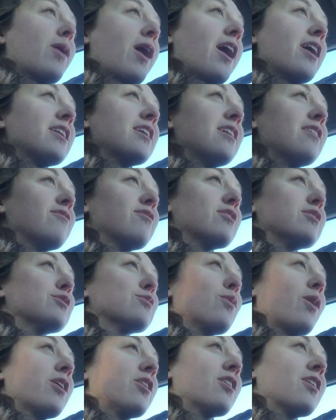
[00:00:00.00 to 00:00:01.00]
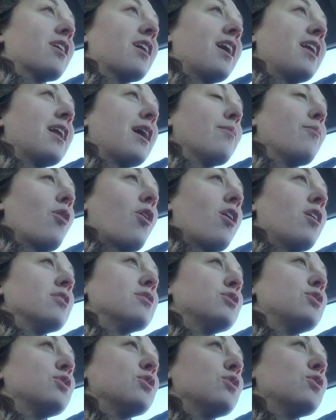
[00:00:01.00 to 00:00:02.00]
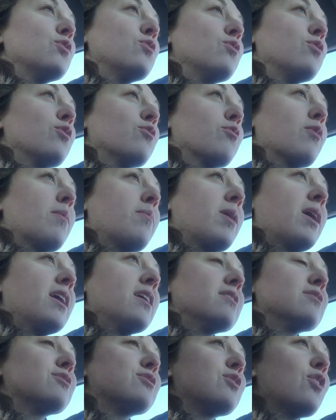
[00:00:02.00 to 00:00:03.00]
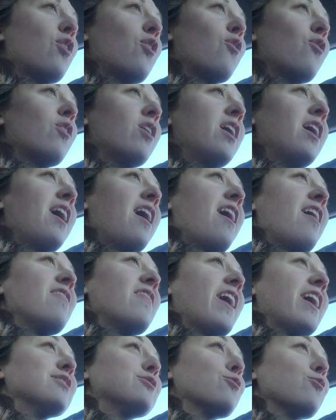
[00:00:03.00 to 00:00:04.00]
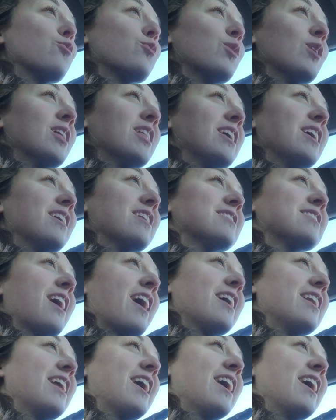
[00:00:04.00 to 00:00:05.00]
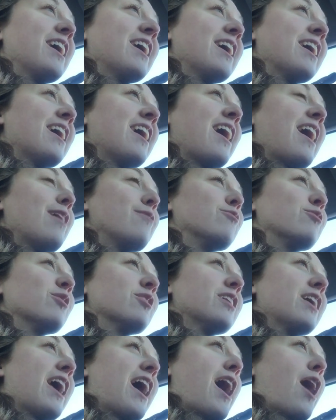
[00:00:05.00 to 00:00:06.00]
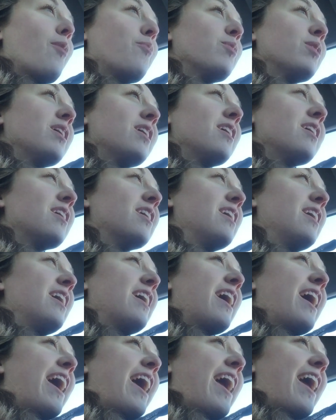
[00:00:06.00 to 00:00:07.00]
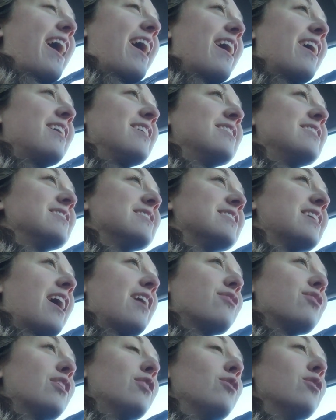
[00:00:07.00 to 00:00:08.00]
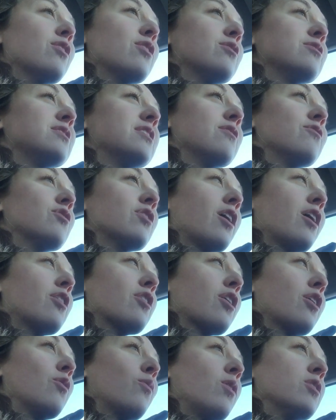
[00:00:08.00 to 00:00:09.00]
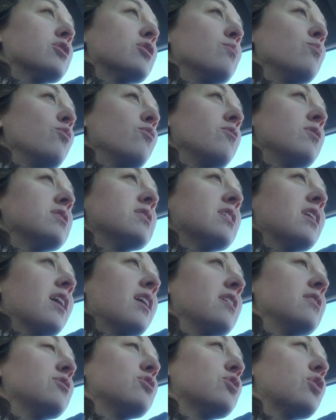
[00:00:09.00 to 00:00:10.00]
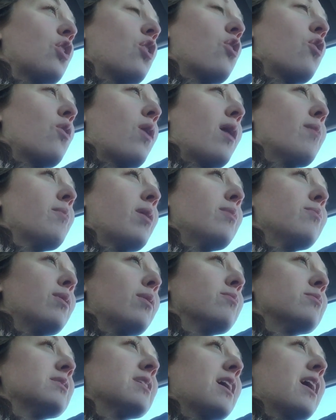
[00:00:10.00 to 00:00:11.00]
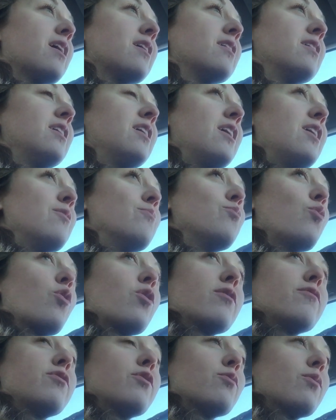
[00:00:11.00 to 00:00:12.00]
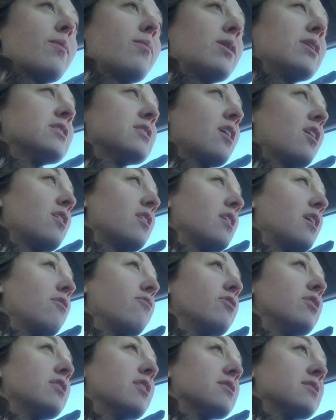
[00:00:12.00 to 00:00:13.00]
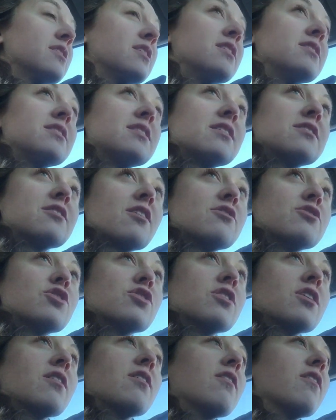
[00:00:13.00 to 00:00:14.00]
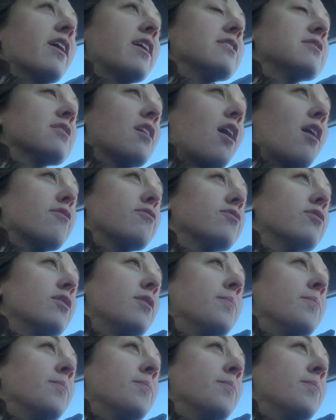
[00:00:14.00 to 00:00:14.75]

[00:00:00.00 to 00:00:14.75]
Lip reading: body of the sweater, and I'm on to the ribbing, so that's really exciting. I'm really happy, and I think Seaver and I are going to watch a movie tonight, so I might be able to get more of the ribbing done if he doesn't insist on turning the lights off.